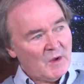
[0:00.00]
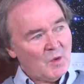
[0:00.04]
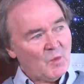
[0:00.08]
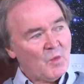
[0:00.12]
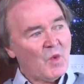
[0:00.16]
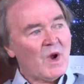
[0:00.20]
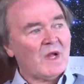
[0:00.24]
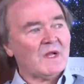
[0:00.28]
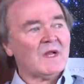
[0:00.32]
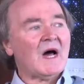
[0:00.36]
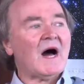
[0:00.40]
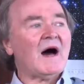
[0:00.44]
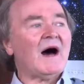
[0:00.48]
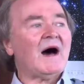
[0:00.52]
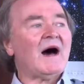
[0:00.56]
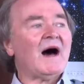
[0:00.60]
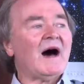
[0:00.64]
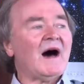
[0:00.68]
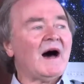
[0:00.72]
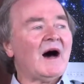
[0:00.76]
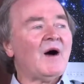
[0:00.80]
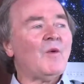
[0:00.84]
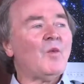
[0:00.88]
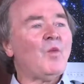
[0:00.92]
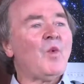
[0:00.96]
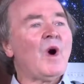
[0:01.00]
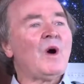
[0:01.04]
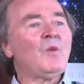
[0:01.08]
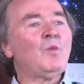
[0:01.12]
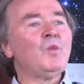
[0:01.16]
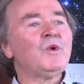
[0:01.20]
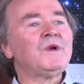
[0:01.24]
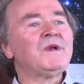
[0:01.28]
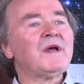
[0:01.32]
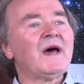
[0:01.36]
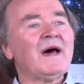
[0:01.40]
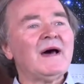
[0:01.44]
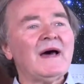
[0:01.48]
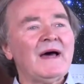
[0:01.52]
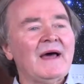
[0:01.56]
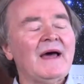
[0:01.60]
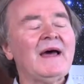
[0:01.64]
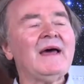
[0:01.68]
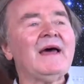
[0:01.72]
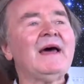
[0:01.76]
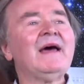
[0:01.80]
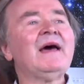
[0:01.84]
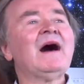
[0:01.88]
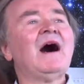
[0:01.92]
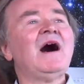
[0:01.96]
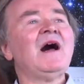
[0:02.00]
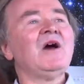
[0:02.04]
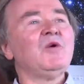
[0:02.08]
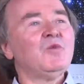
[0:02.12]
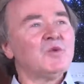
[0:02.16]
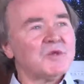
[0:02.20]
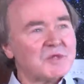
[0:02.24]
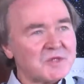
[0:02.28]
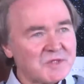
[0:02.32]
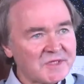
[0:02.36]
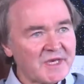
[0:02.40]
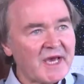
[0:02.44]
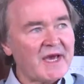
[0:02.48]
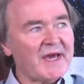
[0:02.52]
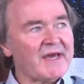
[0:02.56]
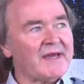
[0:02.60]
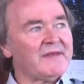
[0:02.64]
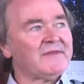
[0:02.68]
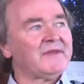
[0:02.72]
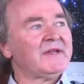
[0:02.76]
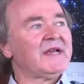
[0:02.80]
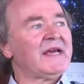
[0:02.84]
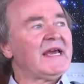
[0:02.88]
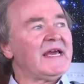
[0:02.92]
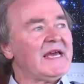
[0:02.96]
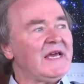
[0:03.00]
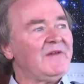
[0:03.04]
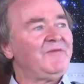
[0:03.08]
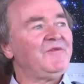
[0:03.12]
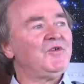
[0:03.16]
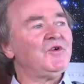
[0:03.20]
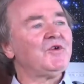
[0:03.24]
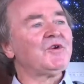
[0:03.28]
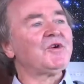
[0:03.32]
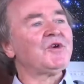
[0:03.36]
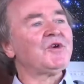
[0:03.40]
Well, I would say that if you're